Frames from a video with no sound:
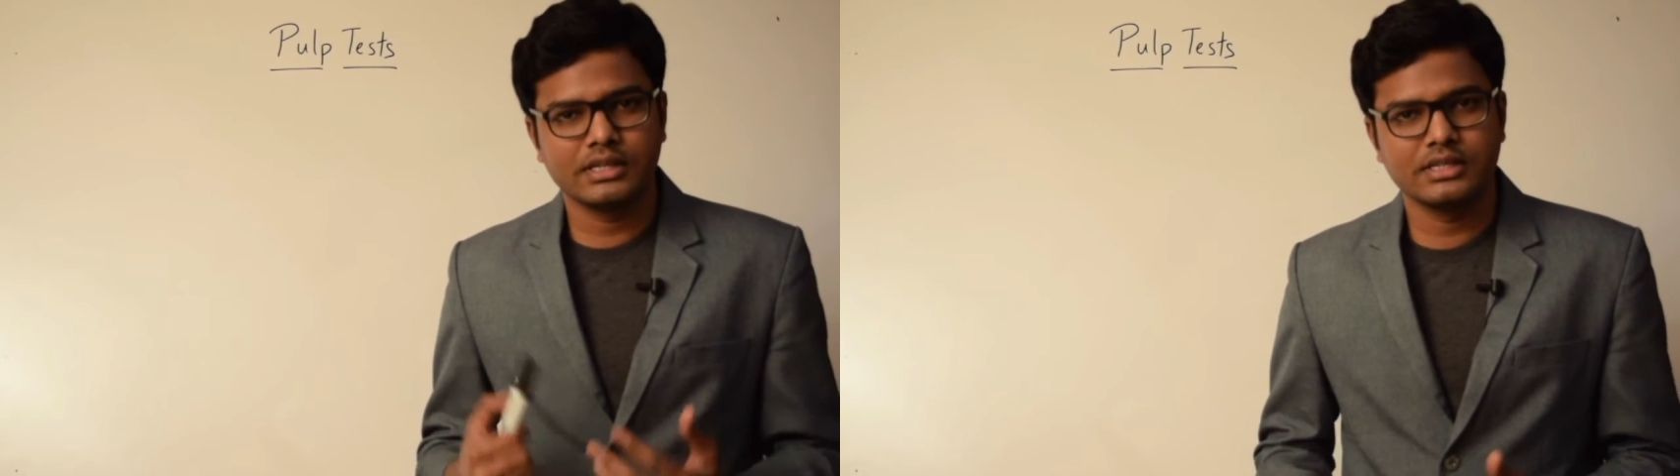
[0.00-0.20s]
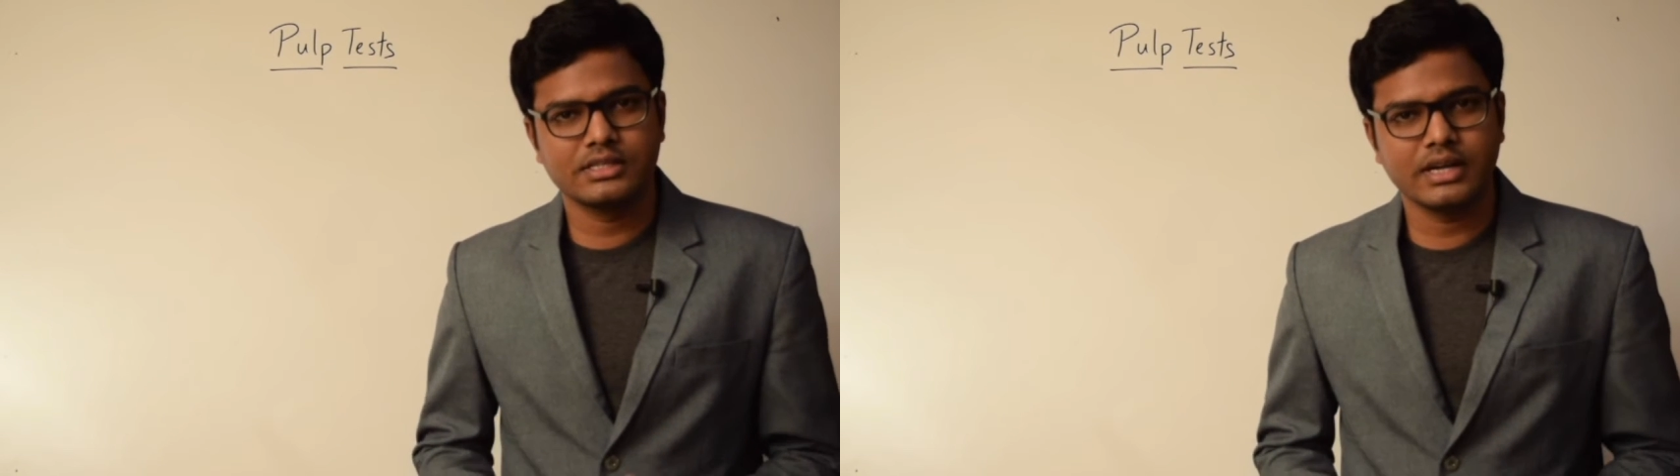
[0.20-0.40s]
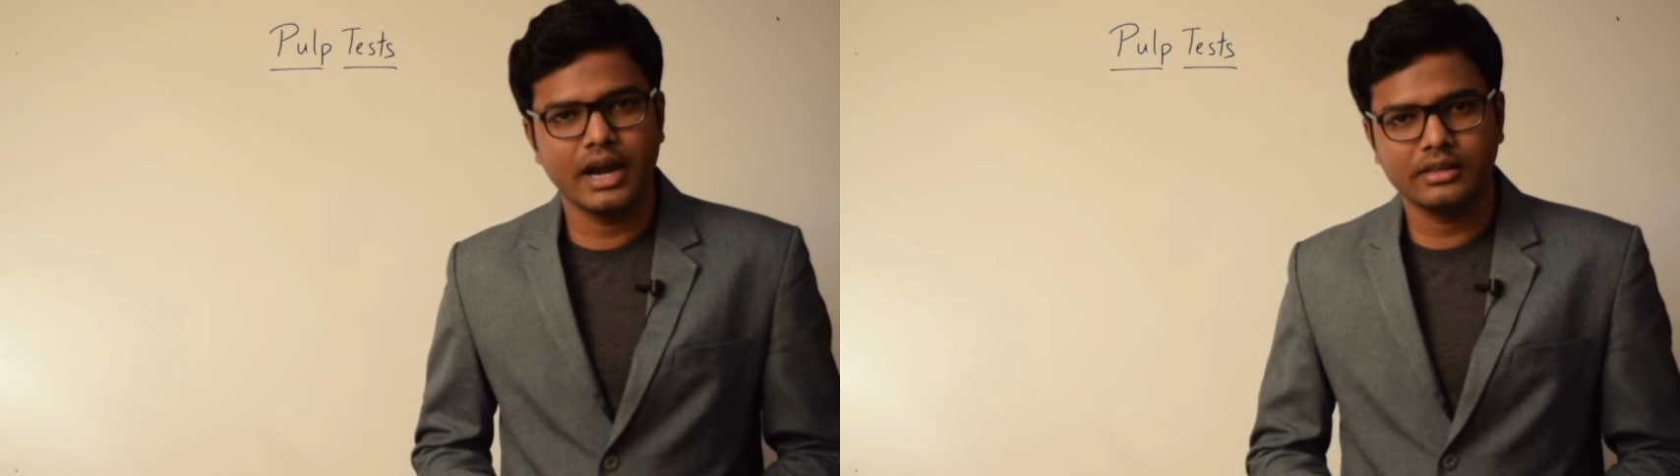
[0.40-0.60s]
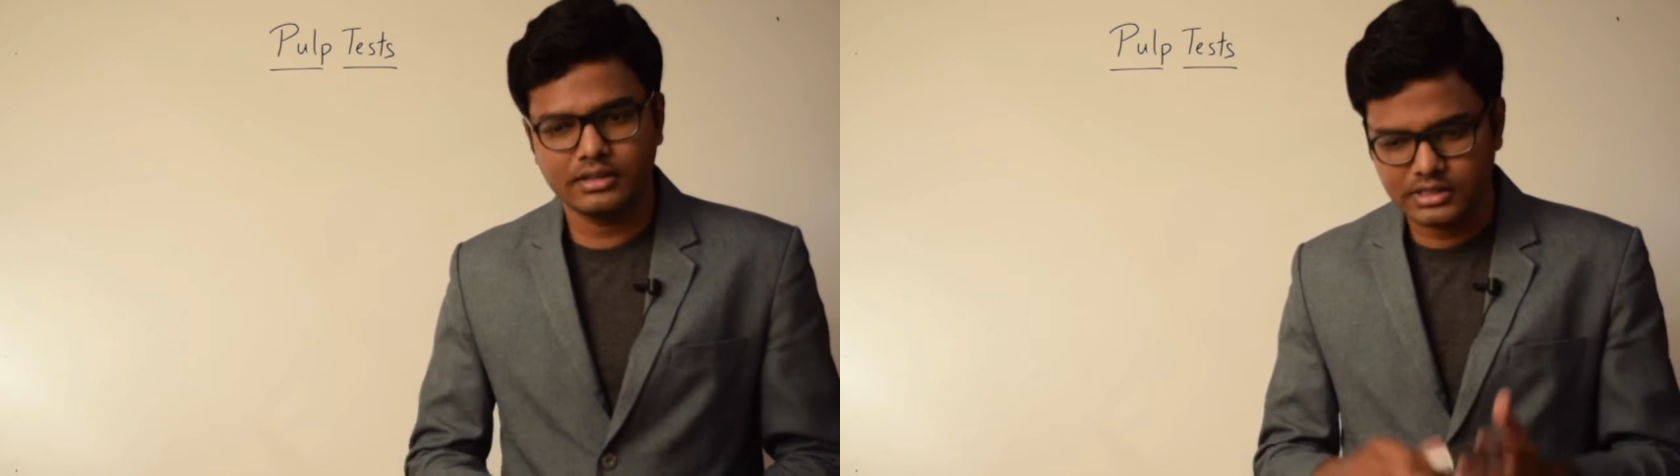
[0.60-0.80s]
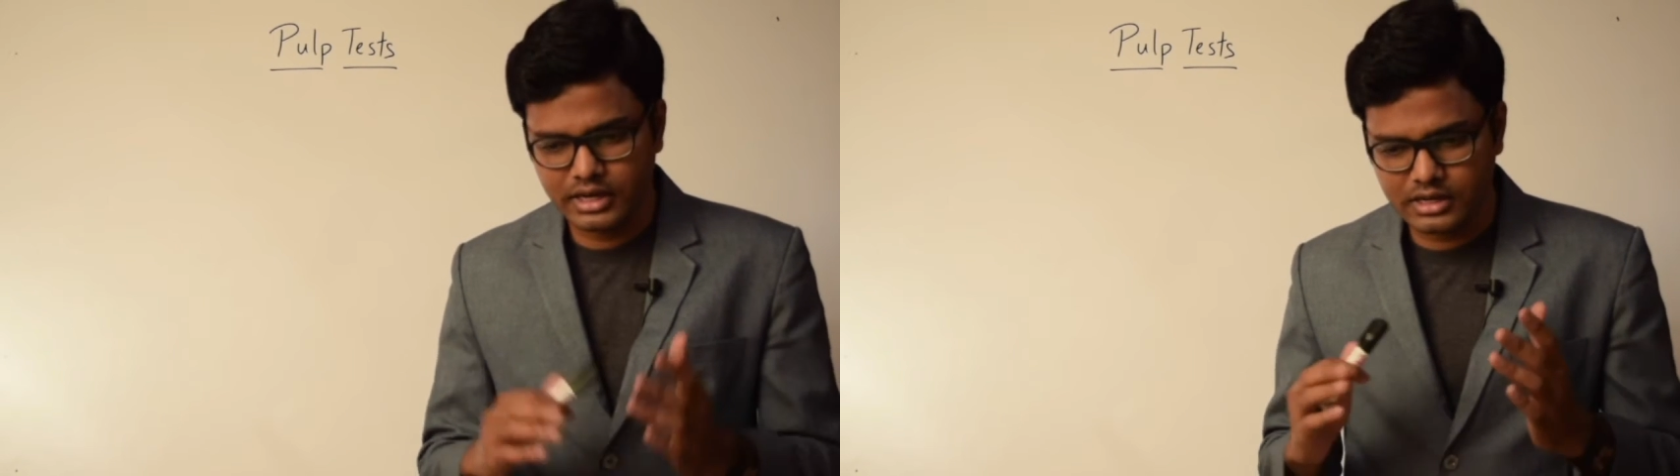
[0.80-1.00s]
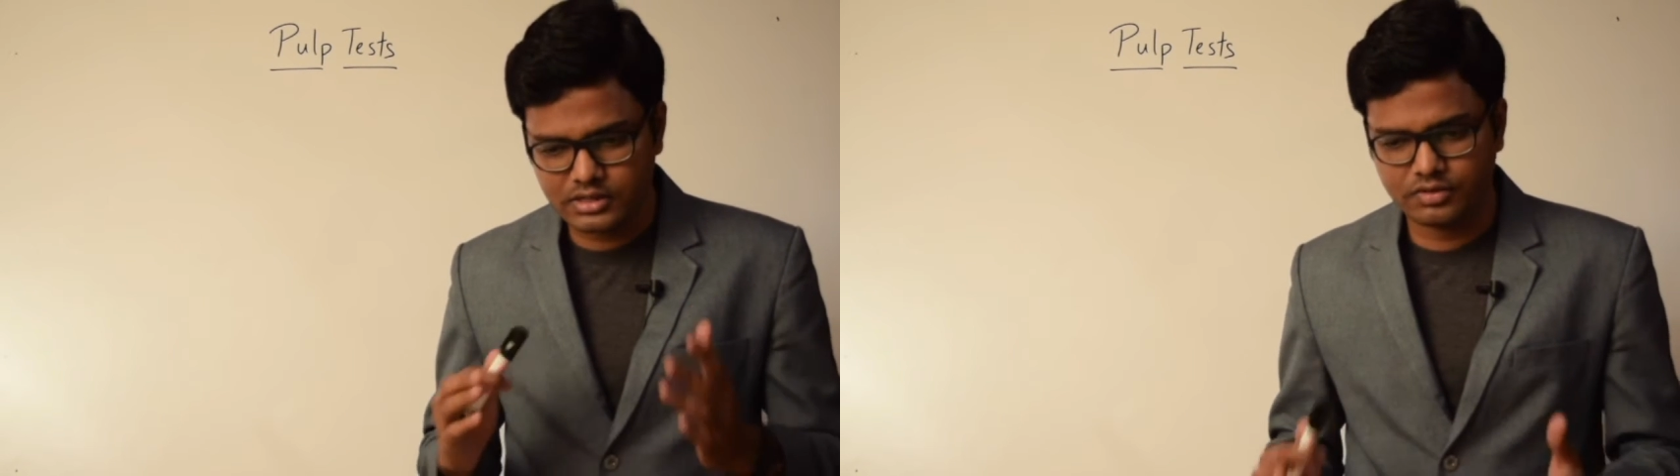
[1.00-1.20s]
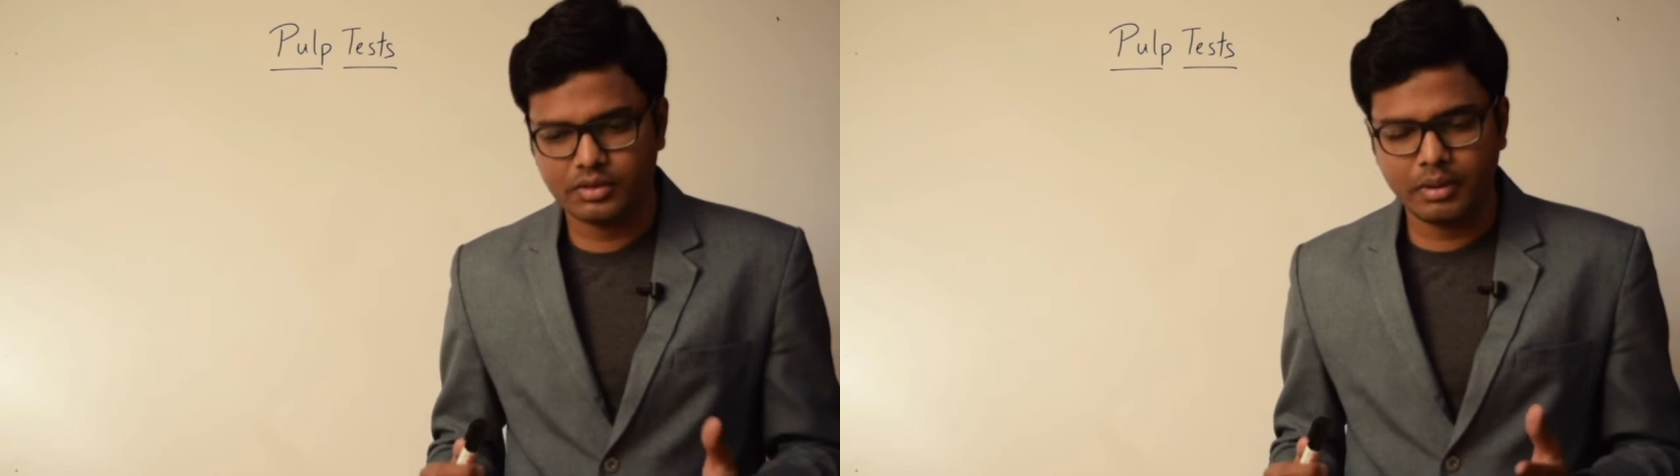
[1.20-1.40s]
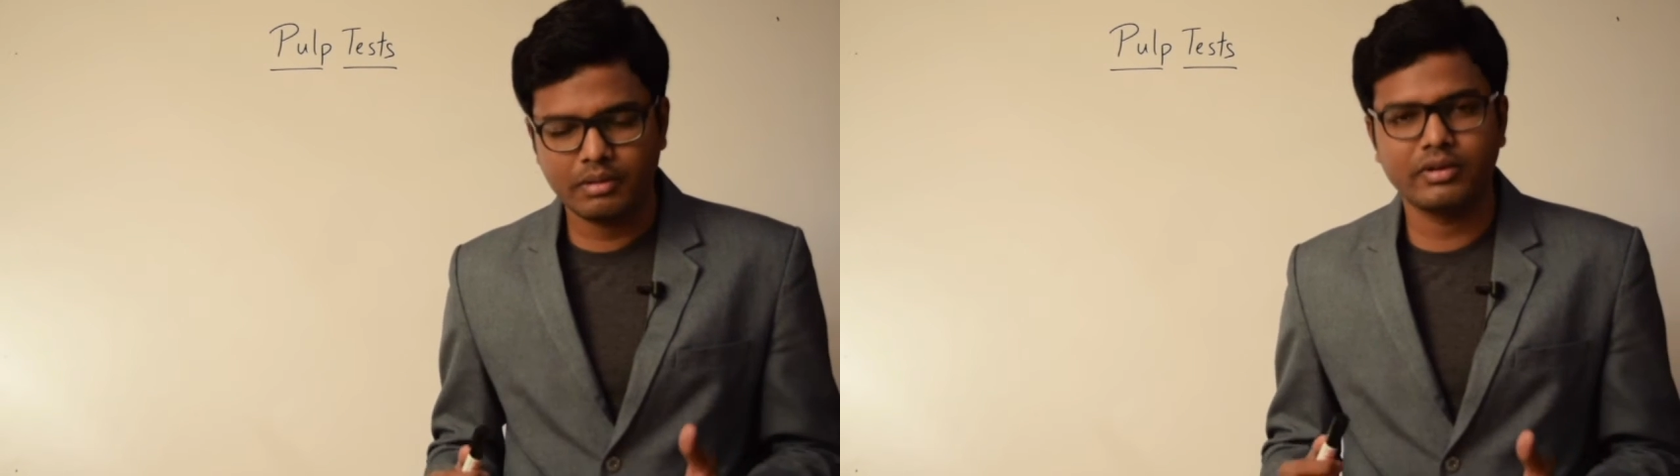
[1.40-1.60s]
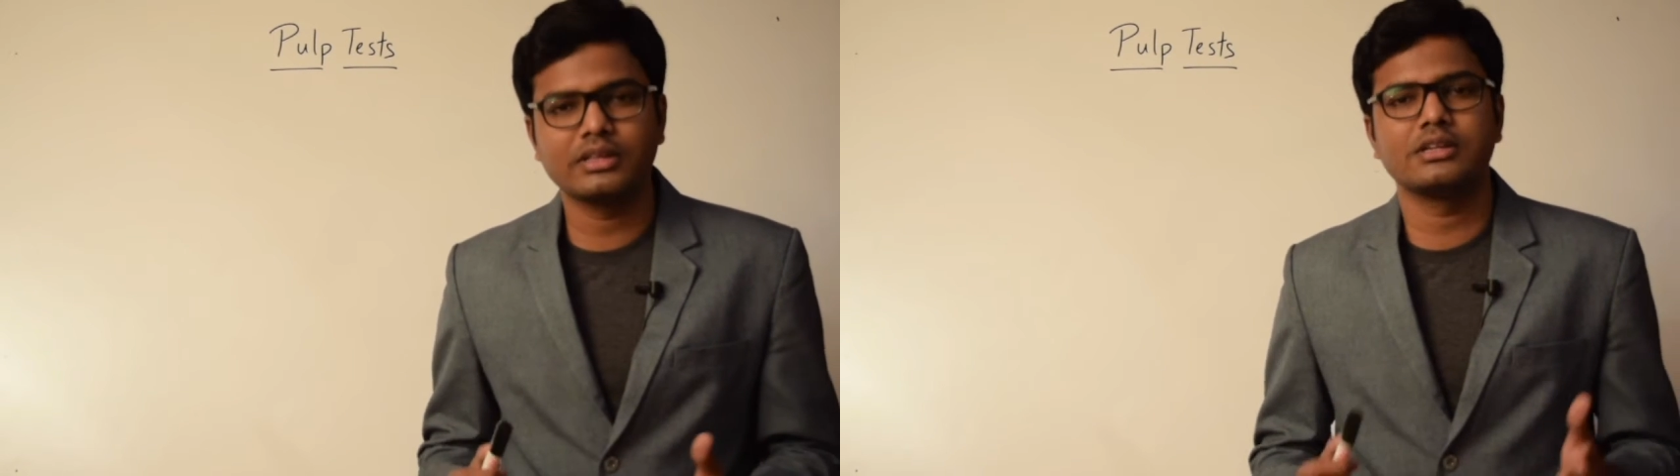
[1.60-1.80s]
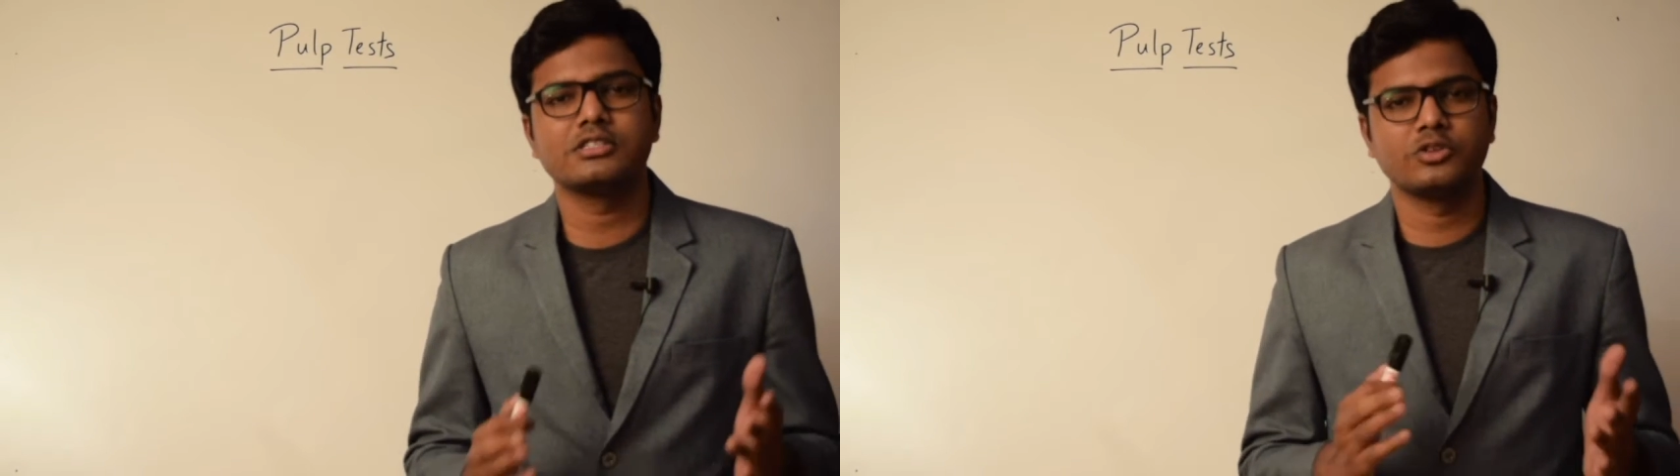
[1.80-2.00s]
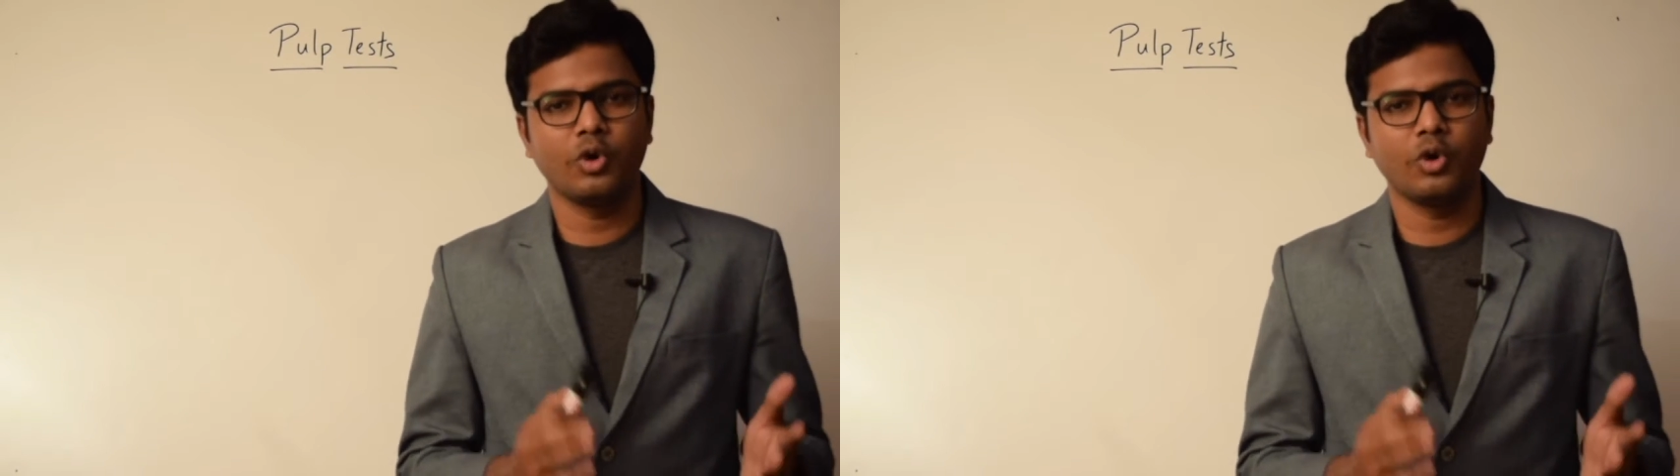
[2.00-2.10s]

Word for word: understand the status of the pulp, whether it's